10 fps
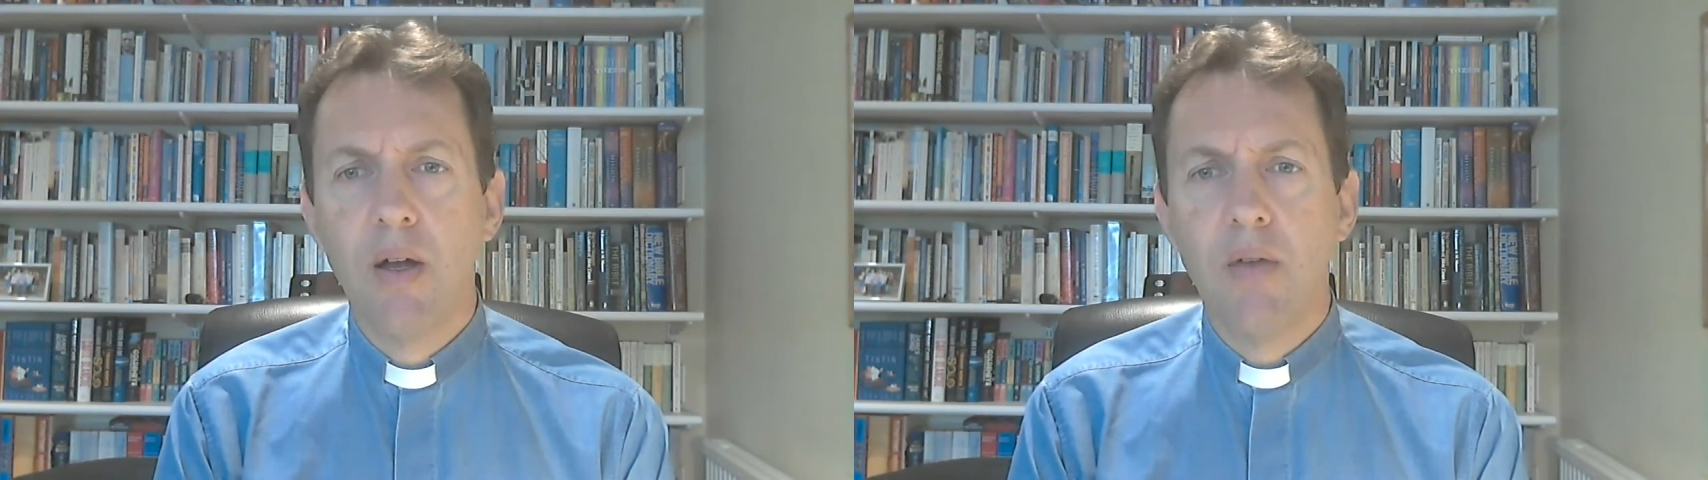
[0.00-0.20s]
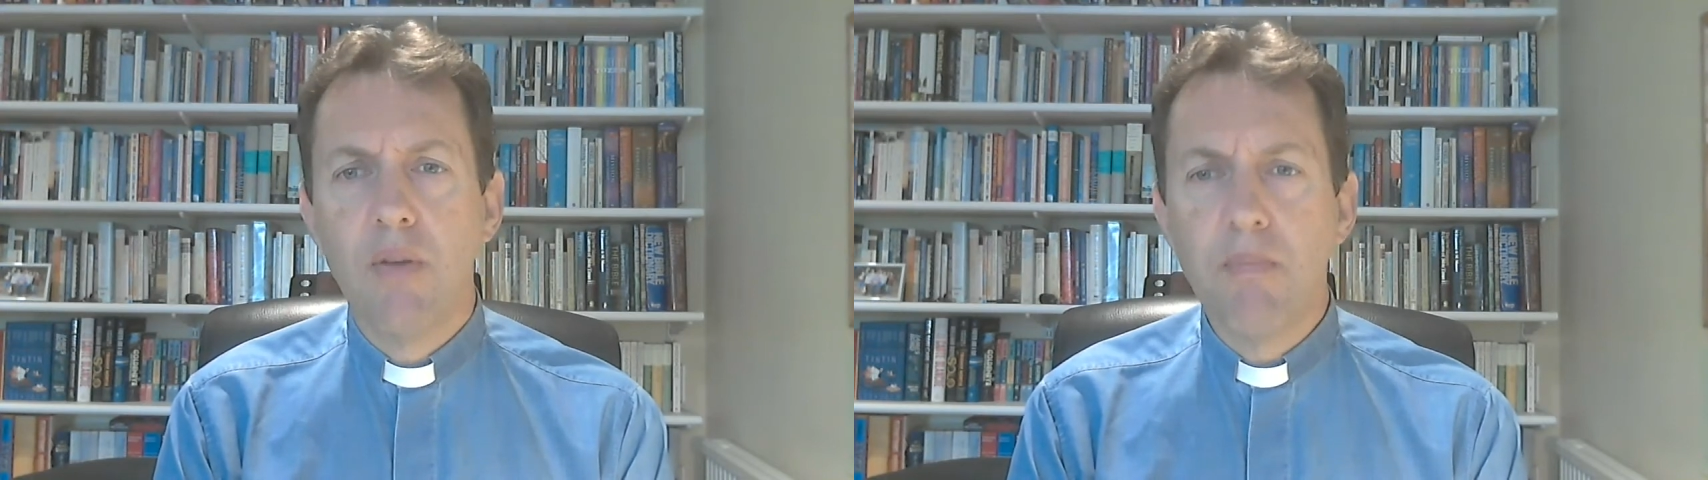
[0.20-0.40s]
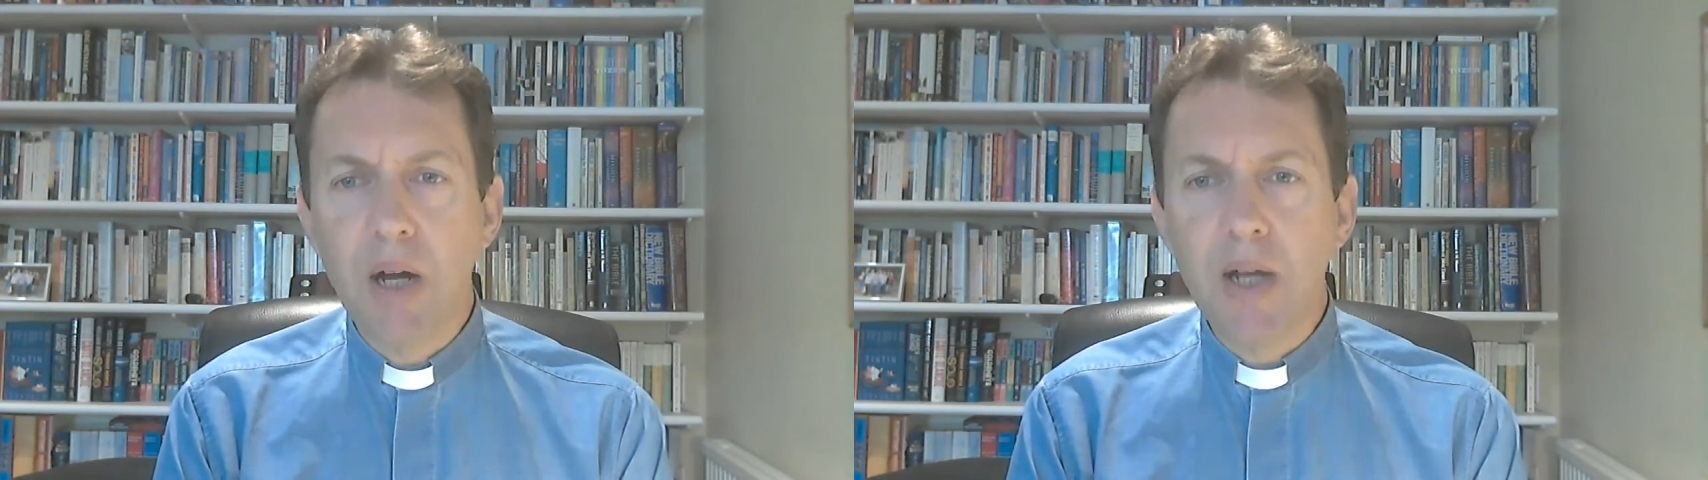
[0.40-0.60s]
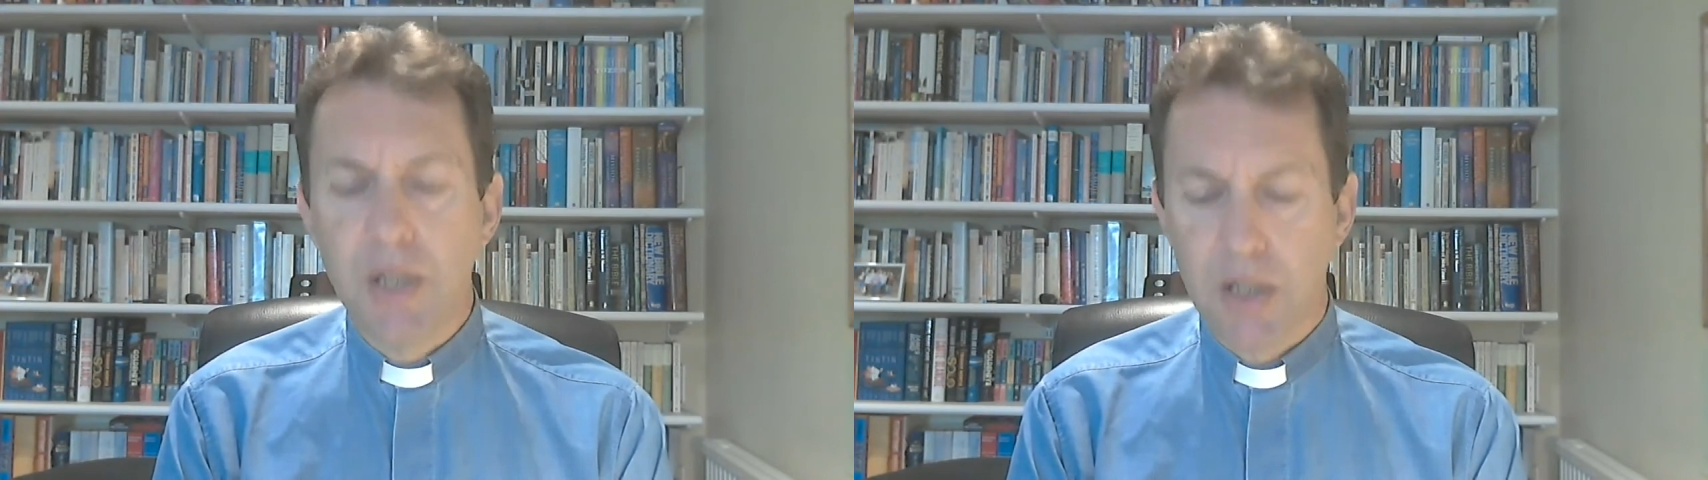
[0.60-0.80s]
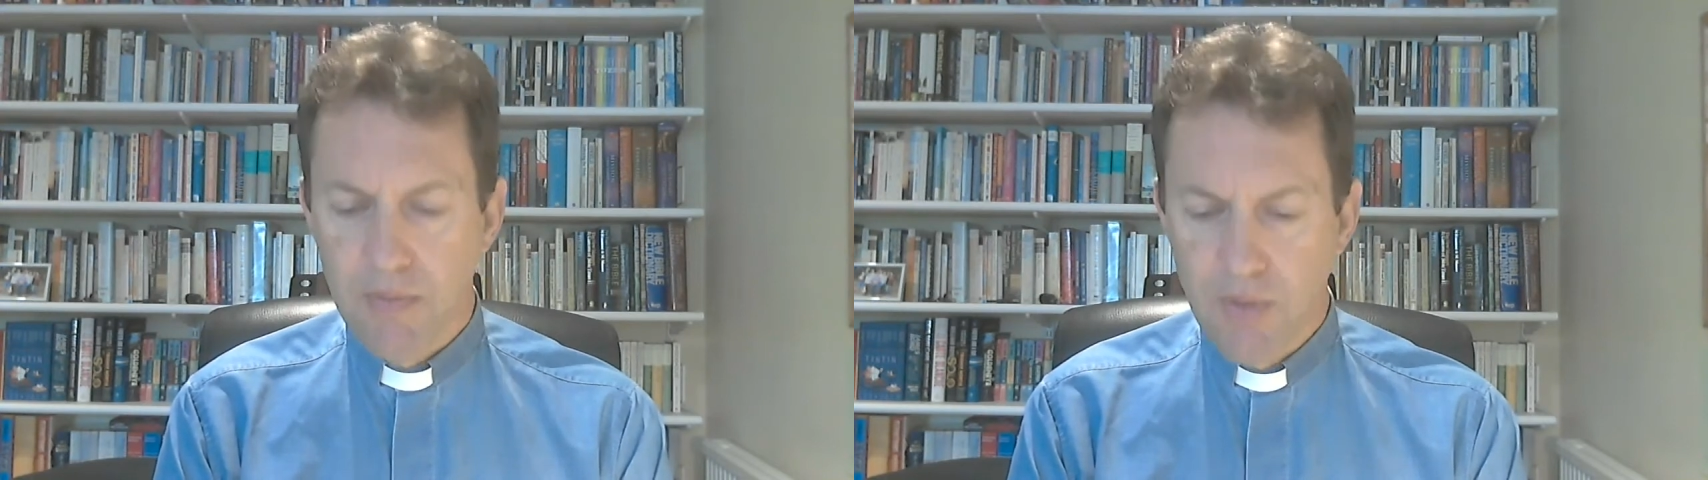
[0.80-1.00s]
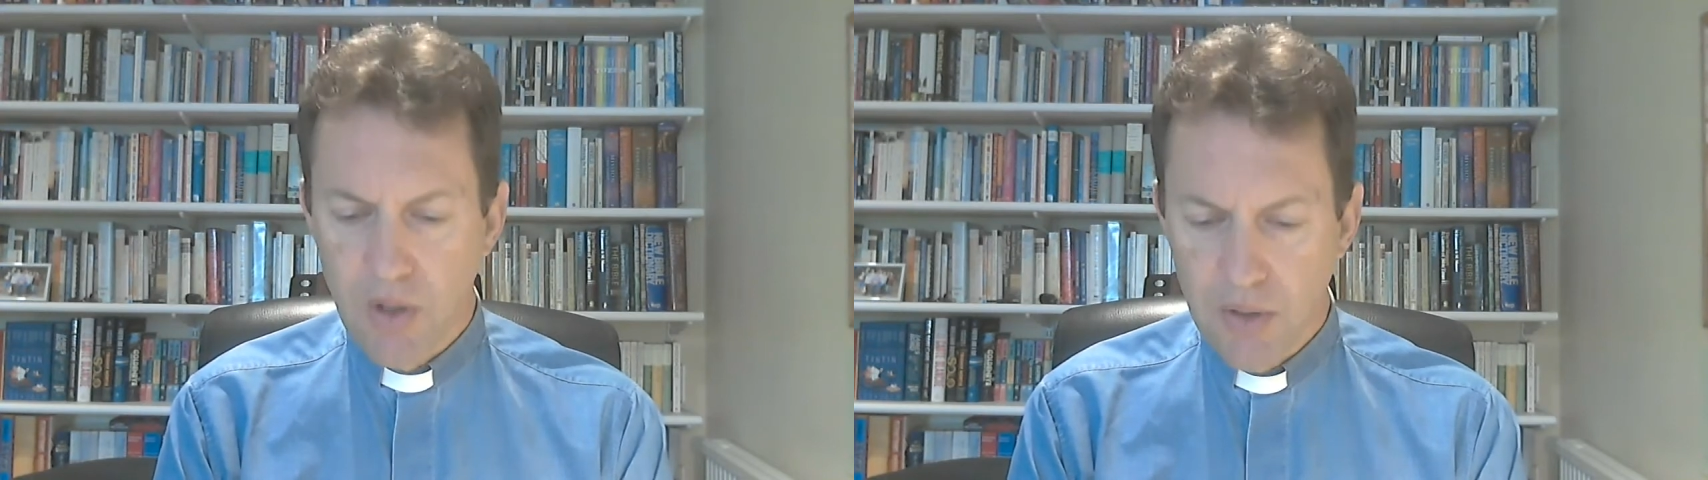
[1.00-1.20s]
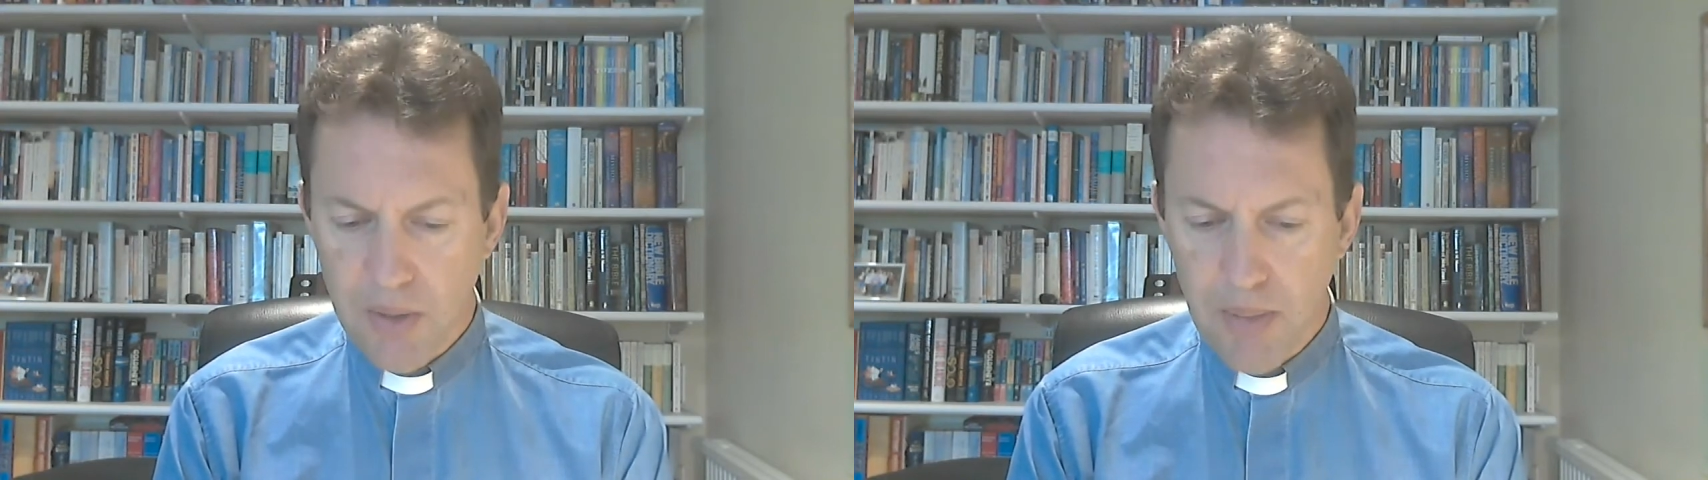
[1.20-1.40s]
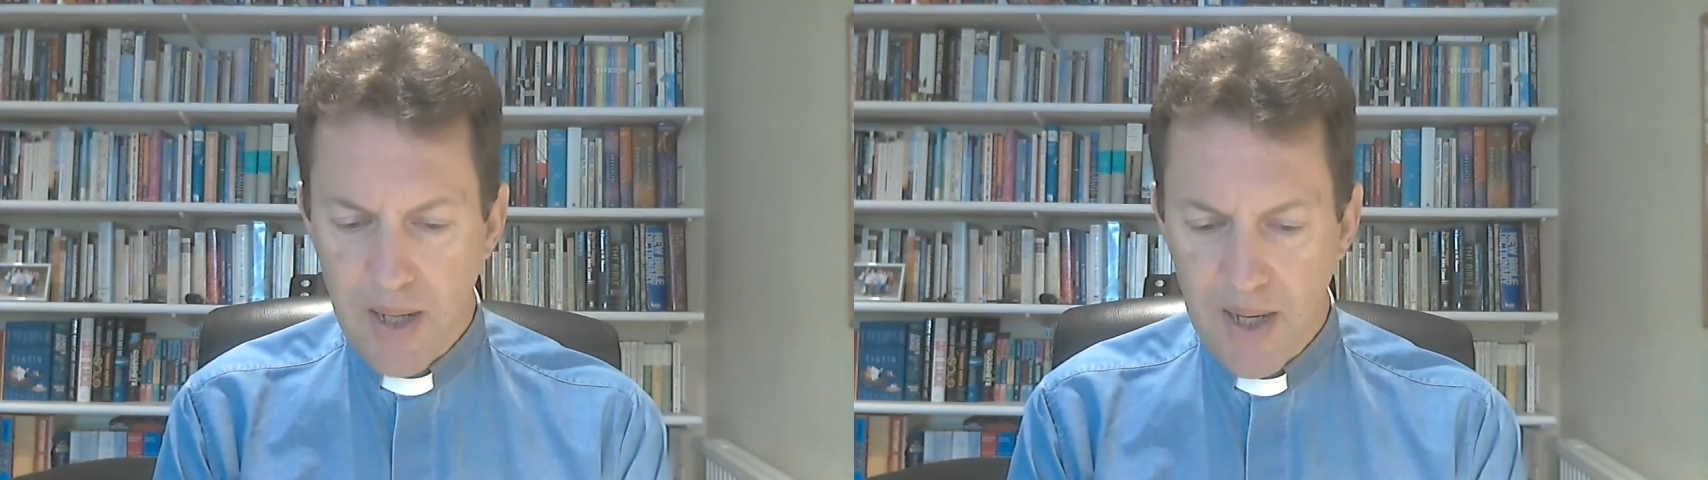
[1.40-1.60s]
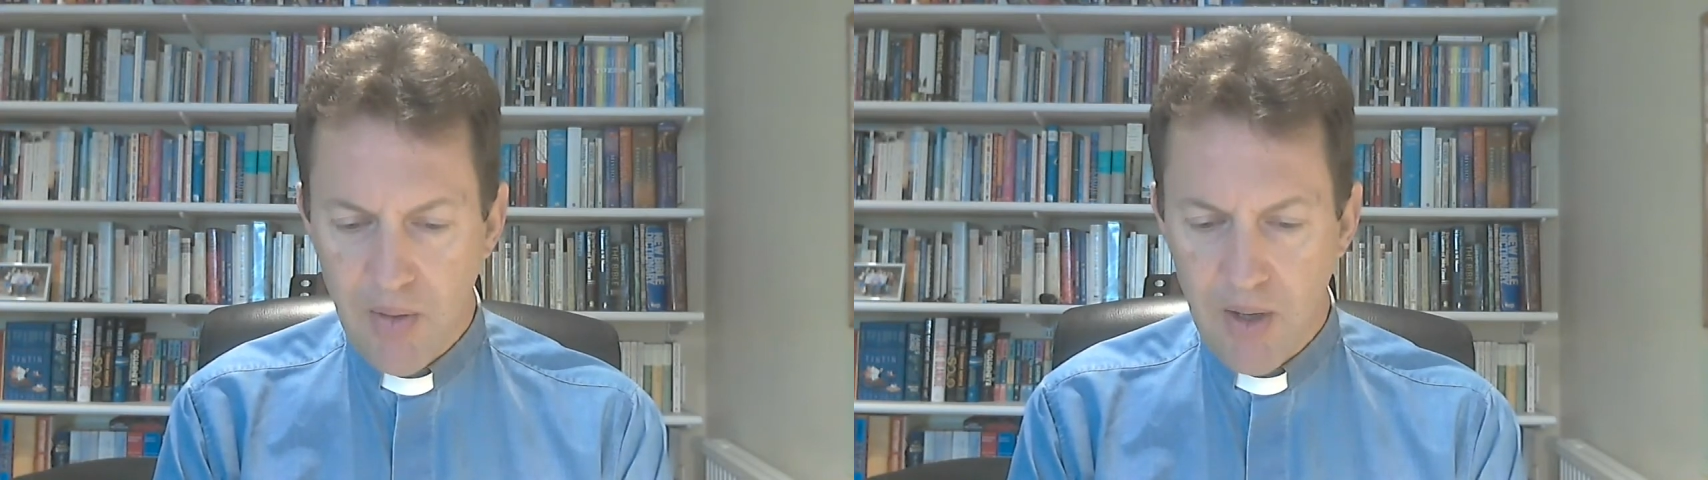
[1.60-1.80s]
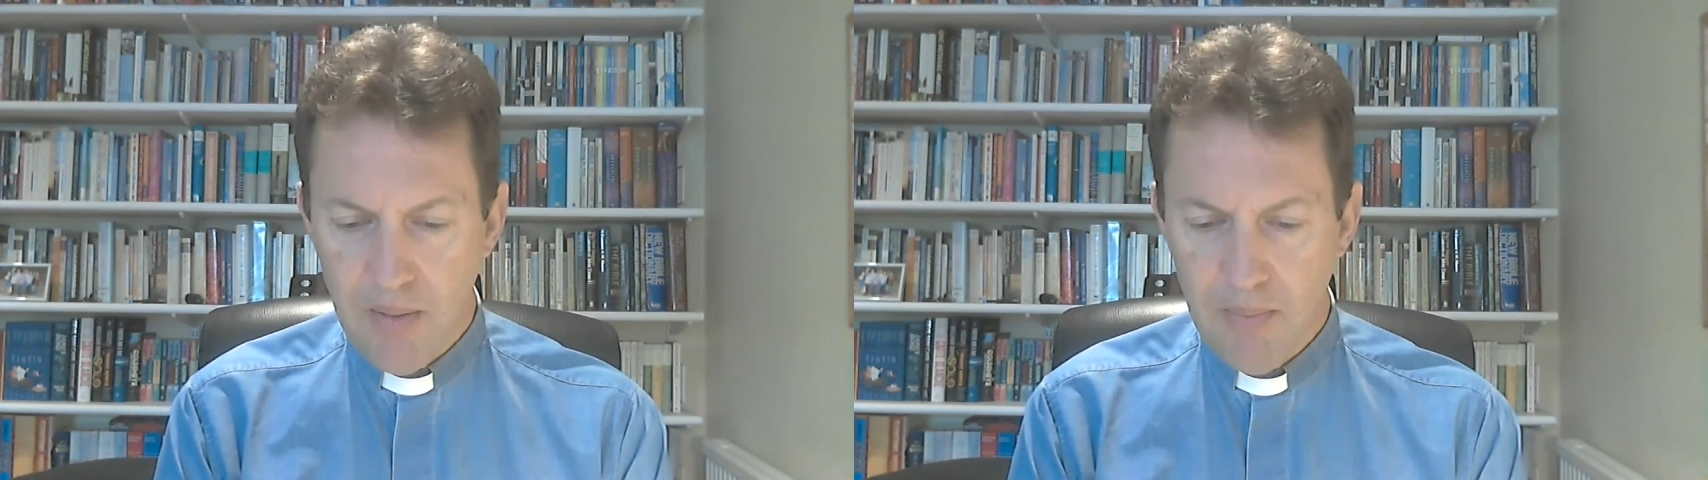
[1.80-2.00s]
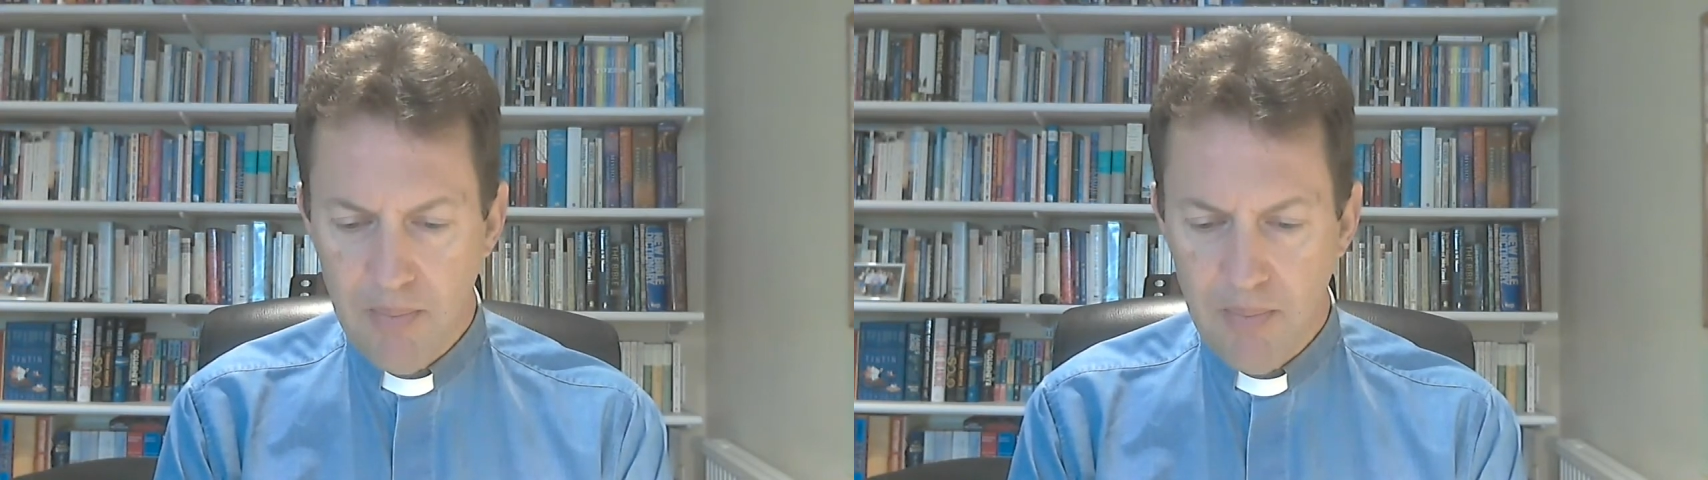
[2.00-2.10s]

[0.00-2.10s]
reminds us of God's power.